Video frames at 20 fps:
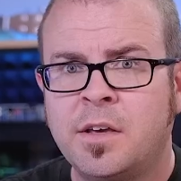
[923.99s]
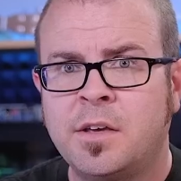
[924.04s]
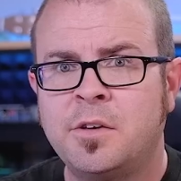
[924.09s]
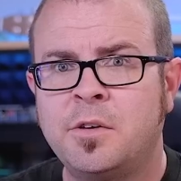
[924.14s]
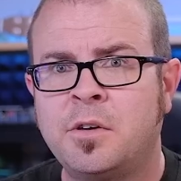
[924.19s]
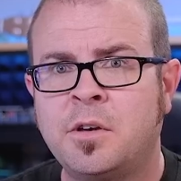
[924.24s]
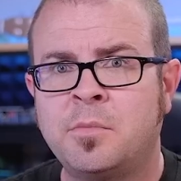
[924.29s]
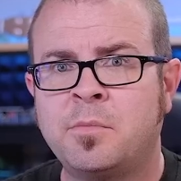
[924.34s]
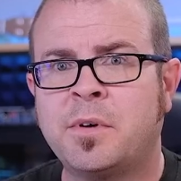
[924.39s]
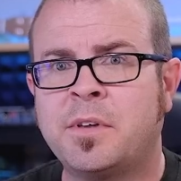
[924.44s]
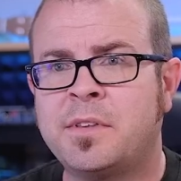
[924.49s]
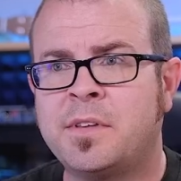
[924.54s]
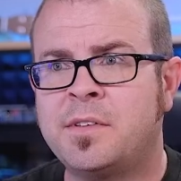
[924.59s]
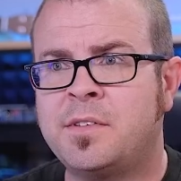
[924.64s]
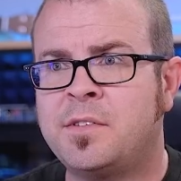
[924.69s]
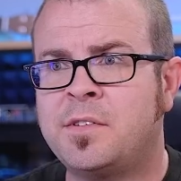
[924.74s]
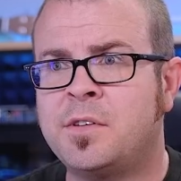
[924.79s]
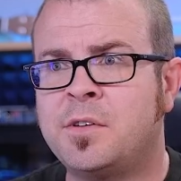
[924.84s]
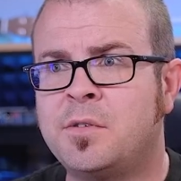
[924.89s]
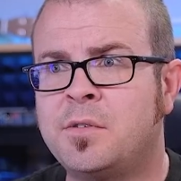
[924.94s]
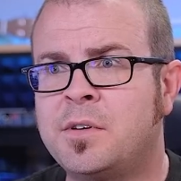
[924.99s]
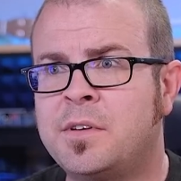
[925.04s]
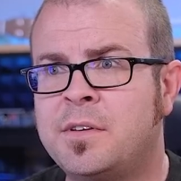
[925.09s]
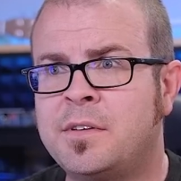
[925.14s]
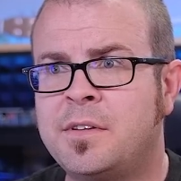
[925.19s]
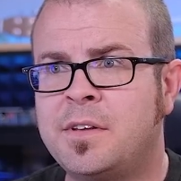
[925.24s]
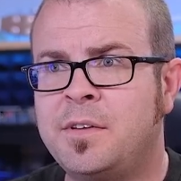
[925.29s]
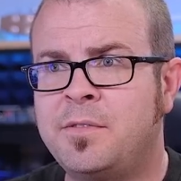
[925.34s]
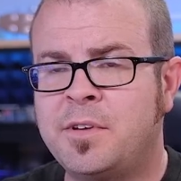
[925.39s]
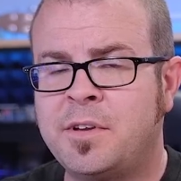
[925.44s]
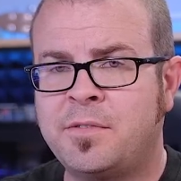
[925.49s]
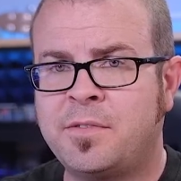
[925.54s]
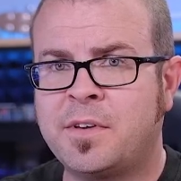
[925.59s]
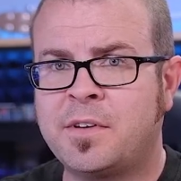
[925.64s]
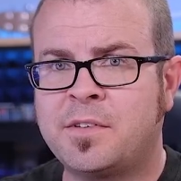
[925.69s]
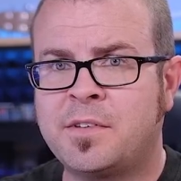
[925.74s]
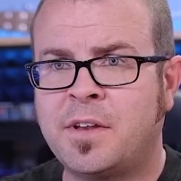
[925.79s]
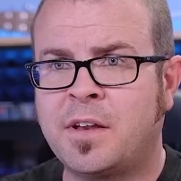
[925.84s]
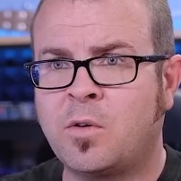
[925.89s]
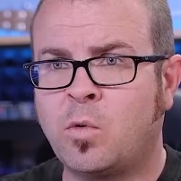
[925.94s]
you can build this too, and even if
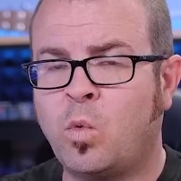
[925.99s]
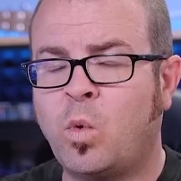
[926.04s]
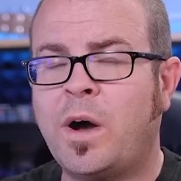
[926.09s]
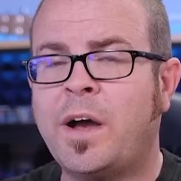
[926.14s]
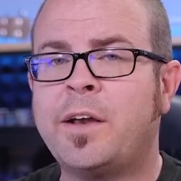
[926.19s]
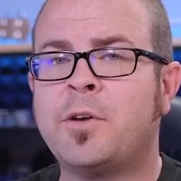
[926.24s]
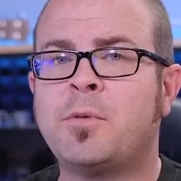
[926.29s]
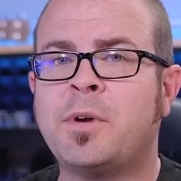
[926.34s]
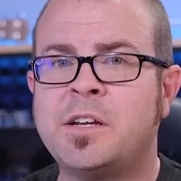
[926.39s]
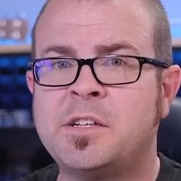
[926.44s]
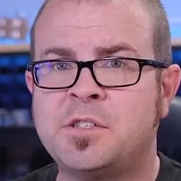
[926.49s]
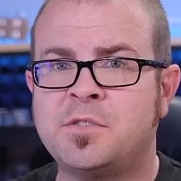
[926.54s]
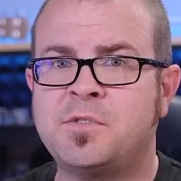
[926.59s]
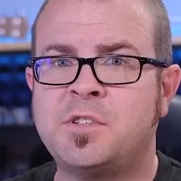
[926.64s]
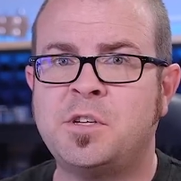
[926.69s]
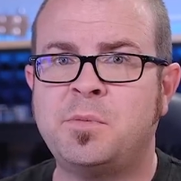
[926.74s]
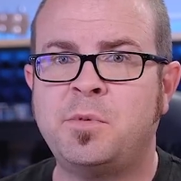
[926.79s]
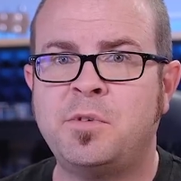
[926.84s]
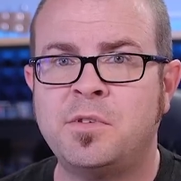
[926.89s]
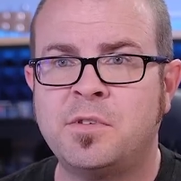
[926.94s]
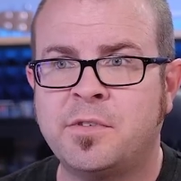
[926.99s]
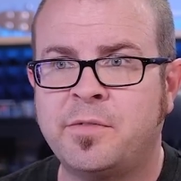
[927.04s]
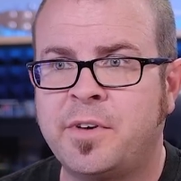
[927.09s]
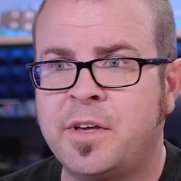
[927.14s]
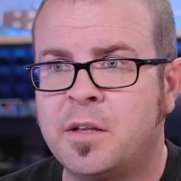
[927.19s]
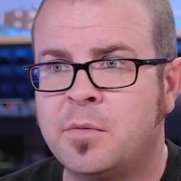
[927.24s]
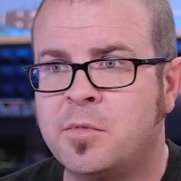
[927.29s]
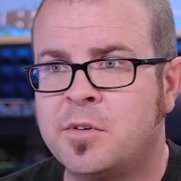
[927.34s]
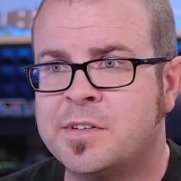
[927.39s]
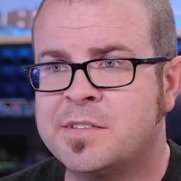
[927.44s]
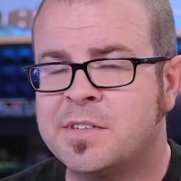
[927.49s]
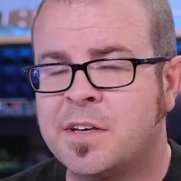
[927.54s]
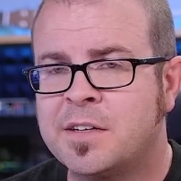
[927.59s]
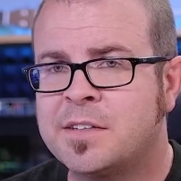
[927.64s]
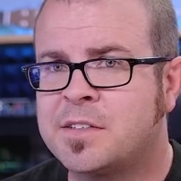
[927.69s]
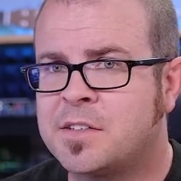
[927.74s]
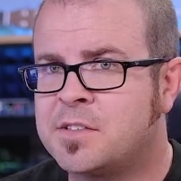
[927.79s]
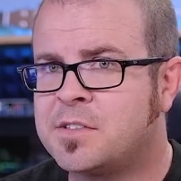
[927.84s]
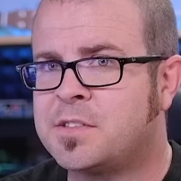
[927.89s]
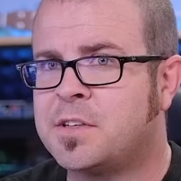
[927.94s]
there's not a wide range of GPUs available, as long
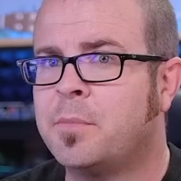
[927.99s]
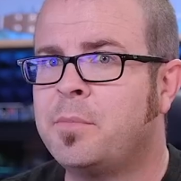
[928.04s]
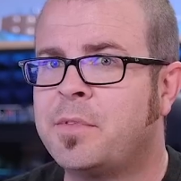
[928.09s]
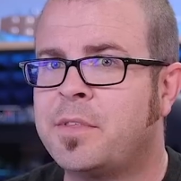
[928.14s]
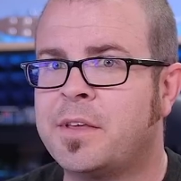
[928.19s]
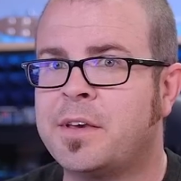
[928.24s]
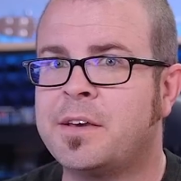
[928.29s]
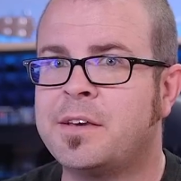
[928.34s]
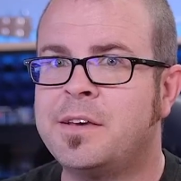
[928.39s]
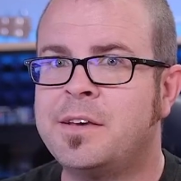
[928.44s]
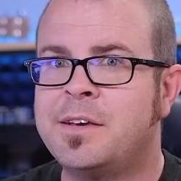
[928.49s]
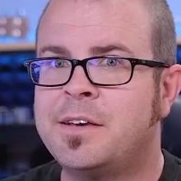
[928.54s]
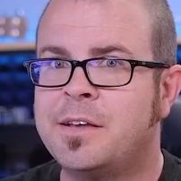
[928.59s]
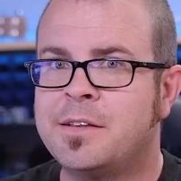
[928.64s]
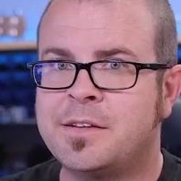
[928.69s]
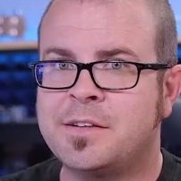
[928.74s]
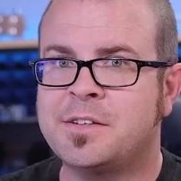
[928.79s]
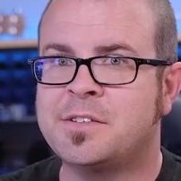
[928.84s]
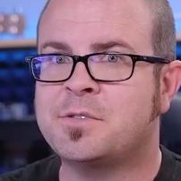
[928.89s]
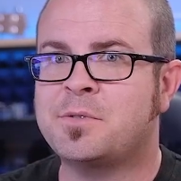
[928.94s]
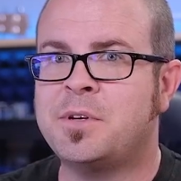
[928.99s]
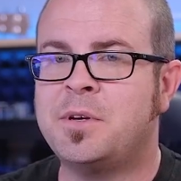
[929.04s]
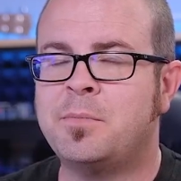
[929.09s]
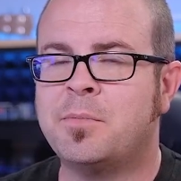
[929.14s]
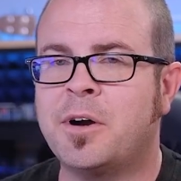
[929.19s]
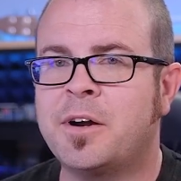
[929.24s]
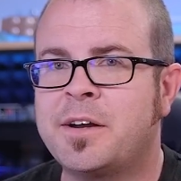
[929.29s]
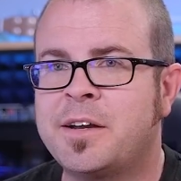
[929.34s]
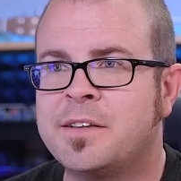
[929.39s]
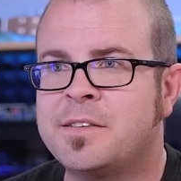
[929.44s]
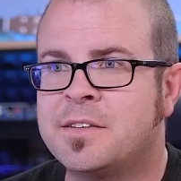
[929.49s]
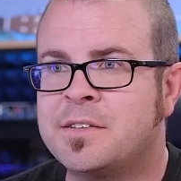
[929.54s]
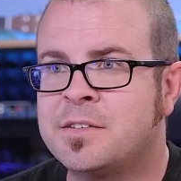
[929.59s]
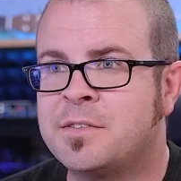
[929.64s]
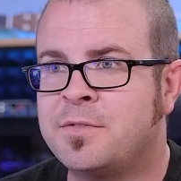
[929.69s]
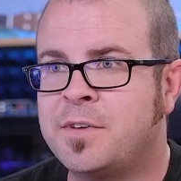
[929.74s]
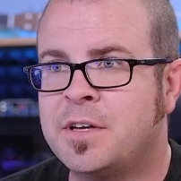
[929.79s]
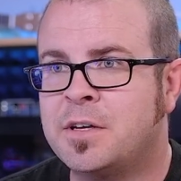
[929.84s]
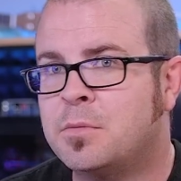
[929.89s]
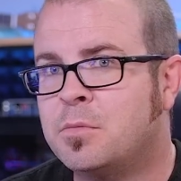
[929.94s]
as there's something in the discrete market that's
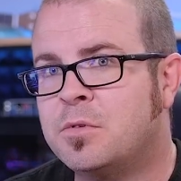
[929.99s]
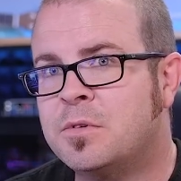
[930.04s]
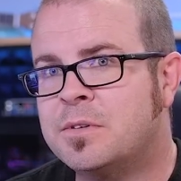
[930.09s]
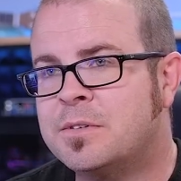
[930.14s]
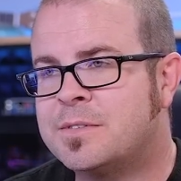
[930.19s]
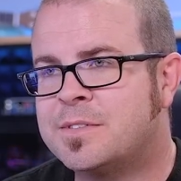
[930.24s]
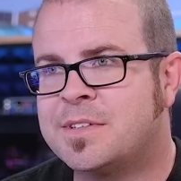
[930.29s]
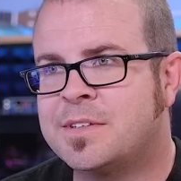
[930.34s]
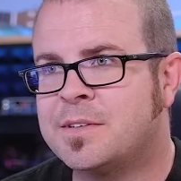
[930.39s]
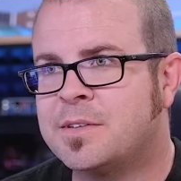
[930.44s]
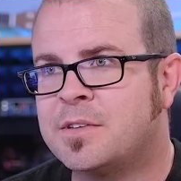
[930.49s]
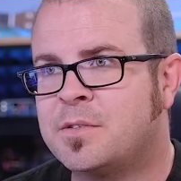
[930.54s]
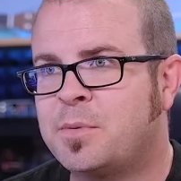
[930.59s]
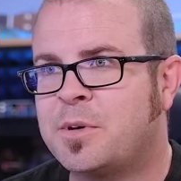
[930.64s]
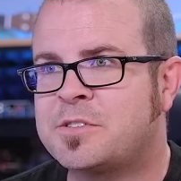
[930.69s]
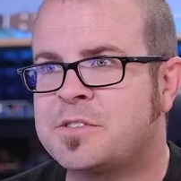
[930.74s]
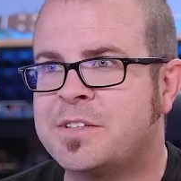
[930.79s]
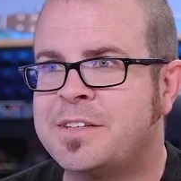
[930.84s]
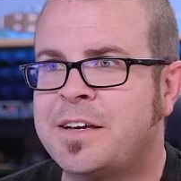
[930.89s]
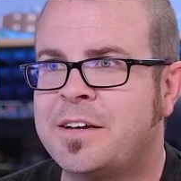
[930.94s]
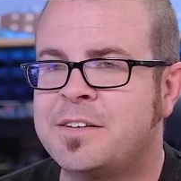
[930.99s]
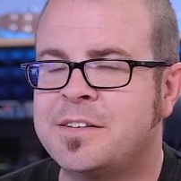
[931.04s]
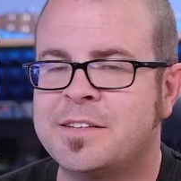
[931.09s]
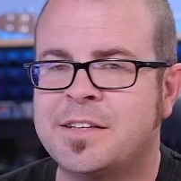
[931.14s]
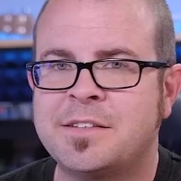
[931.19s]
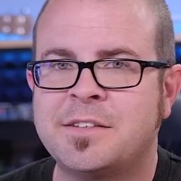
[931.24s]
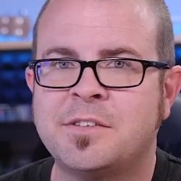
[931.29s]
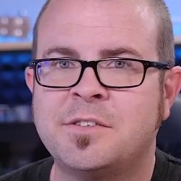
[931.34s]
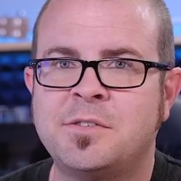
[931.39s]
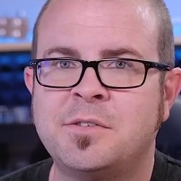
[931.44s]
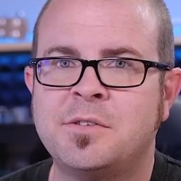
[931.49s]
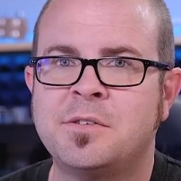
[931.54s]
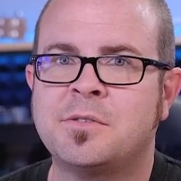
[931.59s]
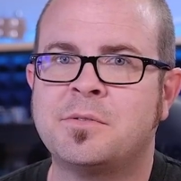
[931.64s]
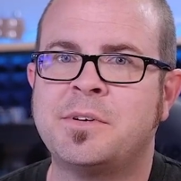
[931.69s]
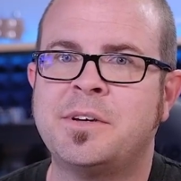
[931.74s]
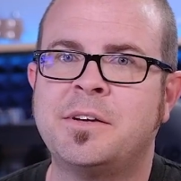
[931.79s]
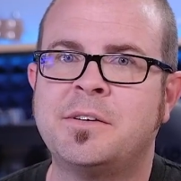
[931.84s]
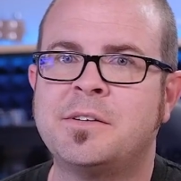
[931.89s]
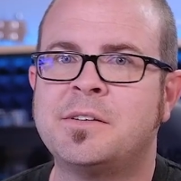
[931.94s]
available, especially down in like the $200
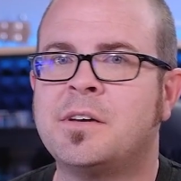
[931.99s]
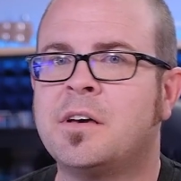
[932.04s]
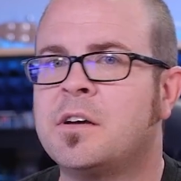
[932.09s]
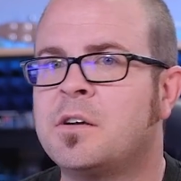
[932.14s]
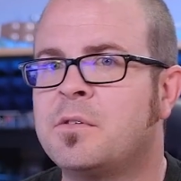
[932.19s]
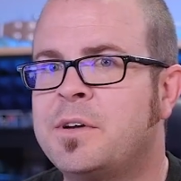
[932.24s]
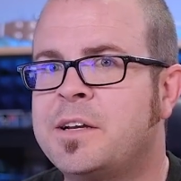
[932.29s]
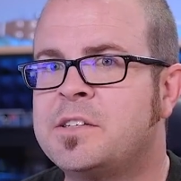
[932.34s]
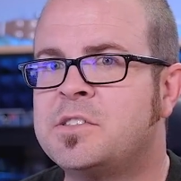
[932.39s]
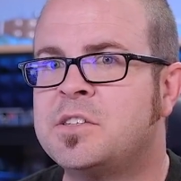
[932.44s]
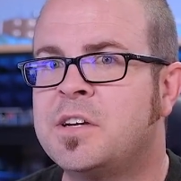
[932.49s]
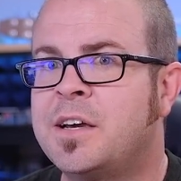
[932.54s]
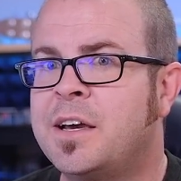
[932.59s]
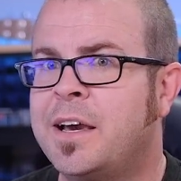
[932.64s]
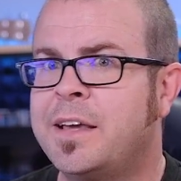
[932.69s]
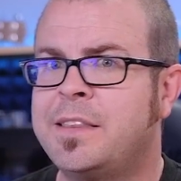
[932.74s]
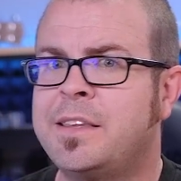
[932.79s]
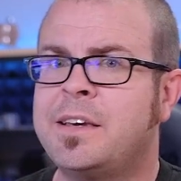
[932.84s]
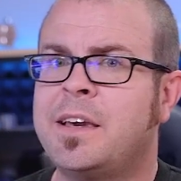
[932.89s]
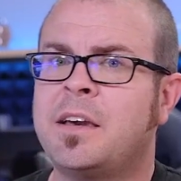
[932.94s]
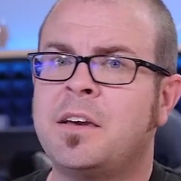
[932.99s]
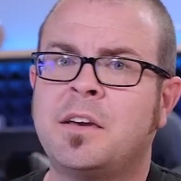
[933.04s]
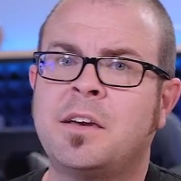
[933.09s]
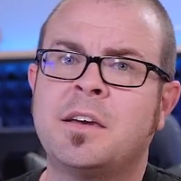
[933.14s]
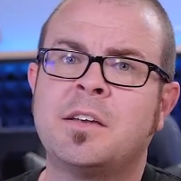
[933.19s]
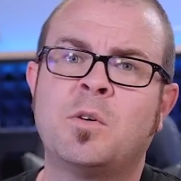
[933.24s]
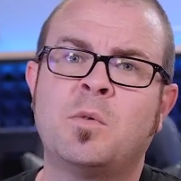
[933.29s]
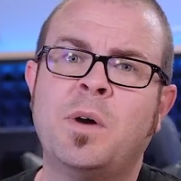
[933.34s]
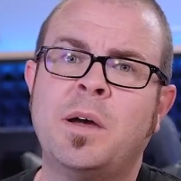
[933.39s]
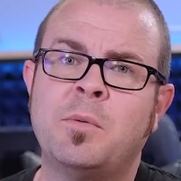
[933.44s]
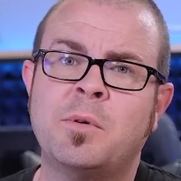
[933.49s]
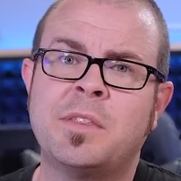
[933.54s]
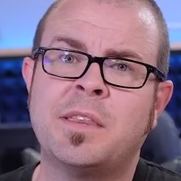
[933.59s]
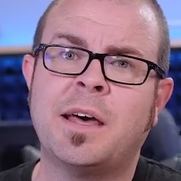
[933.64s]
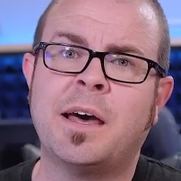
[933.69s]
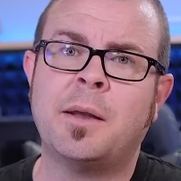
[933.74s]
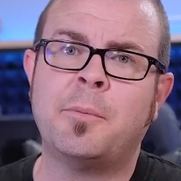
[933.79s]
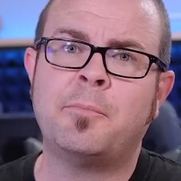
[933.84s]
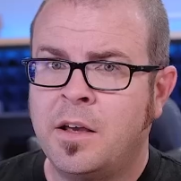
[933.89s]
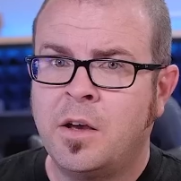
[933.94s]
to $300 range, I think I could get away with
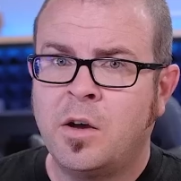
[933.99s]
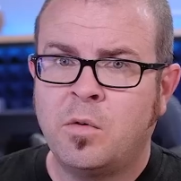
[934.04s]
that.